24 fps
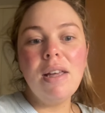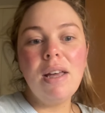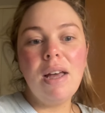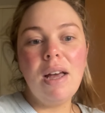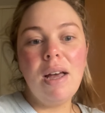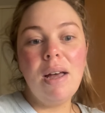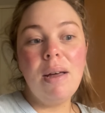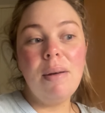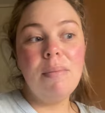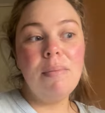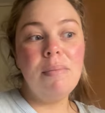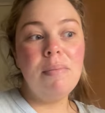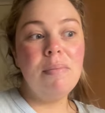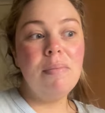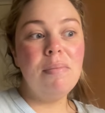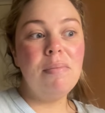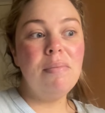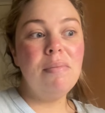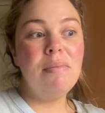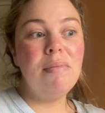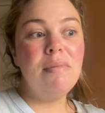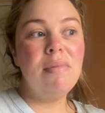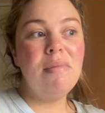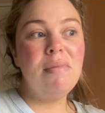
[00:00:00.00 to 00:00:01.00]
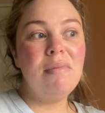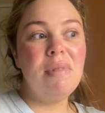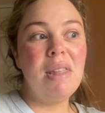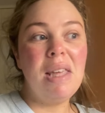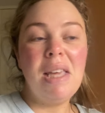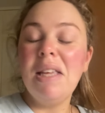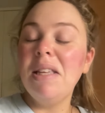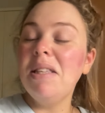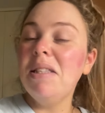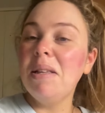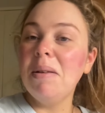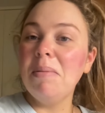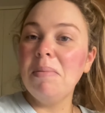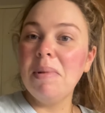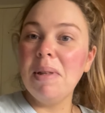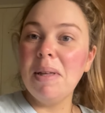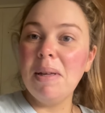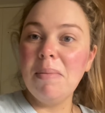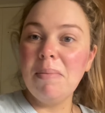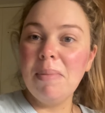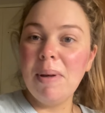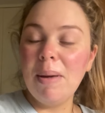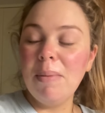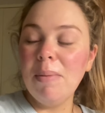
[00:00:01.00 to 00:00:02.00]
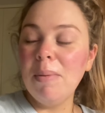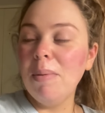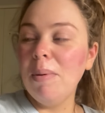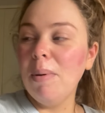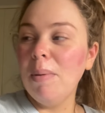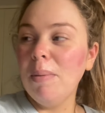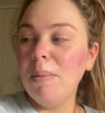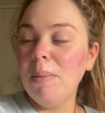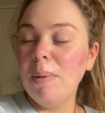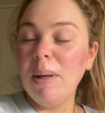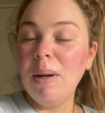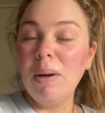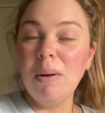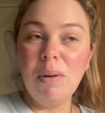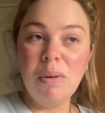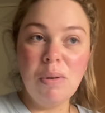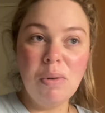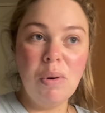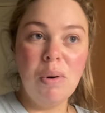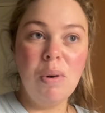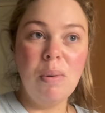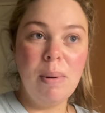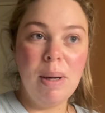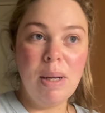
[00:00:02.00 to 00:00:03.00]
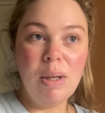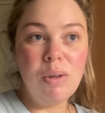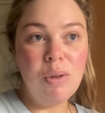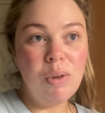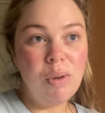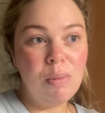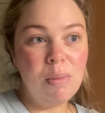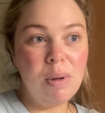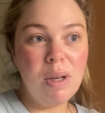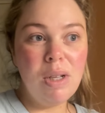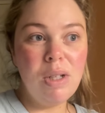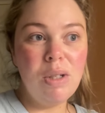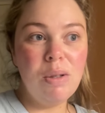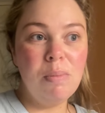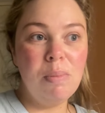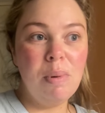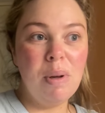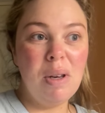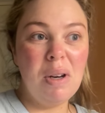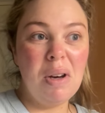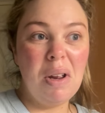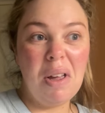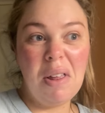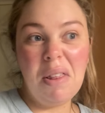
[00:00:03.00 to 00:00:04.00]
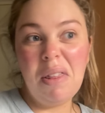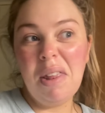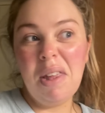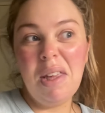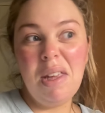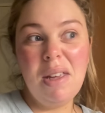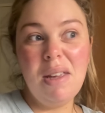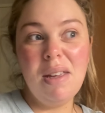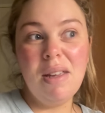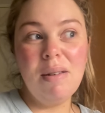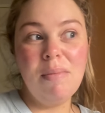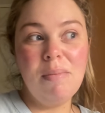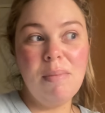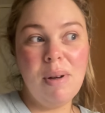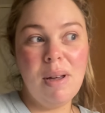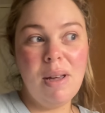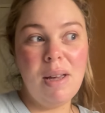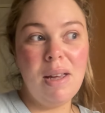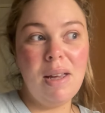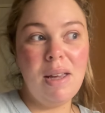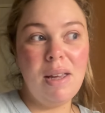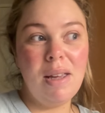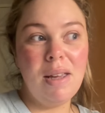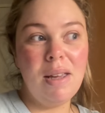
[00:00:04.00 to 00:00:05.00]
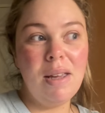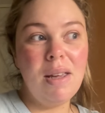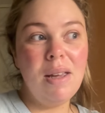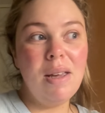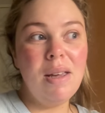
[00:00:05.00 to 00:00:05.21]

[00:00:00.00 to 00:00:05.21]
Um, here's something people probably don't talk about too much, but I think my